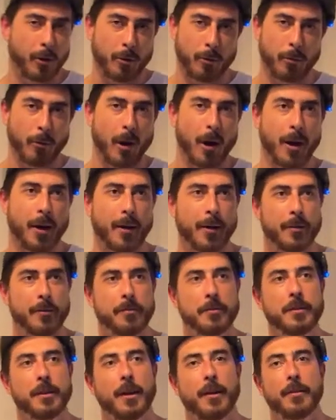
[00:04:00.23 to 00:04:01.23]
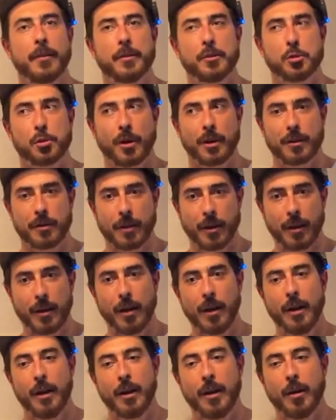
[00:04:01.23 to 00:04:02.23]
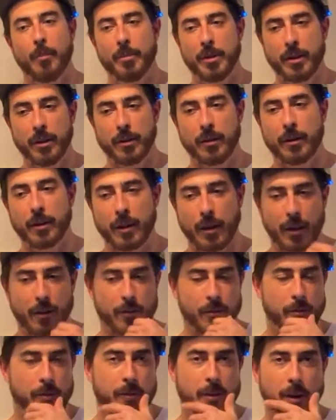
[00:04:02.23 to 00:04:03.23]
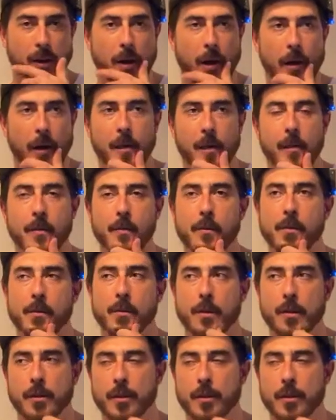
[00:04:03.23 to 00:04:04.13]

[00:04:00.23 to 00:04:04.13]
arrived and then tried to immediately, as soon as I got um,